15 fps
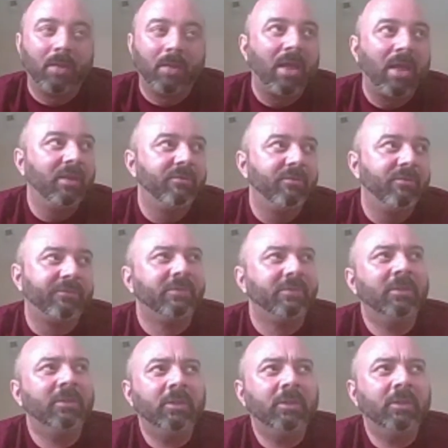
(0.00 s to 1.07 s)
I
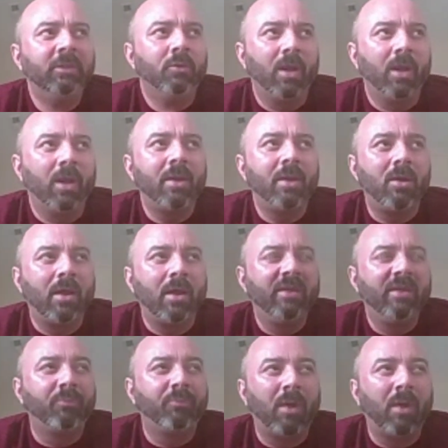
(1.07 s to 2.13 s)
mean, I
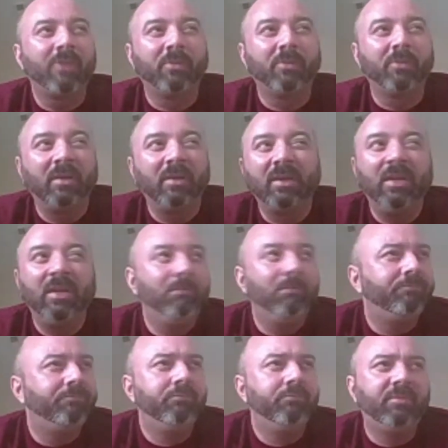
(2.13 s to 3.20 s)
live
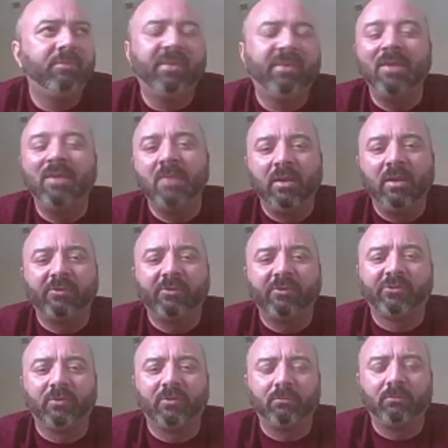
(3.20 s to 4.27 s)
approximately 10
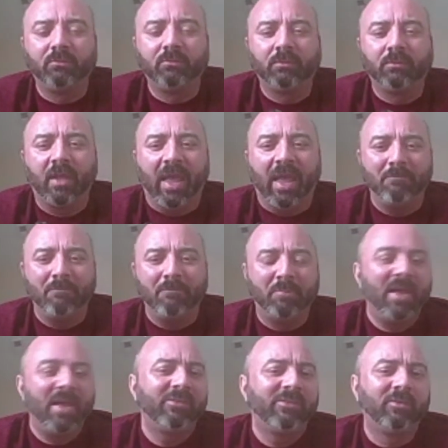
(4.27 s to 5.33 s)
minutes at
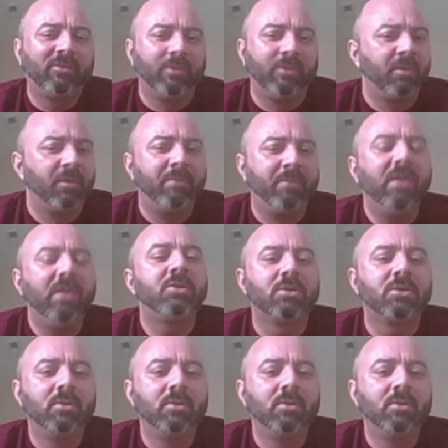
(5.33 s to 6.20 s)
best from the beach.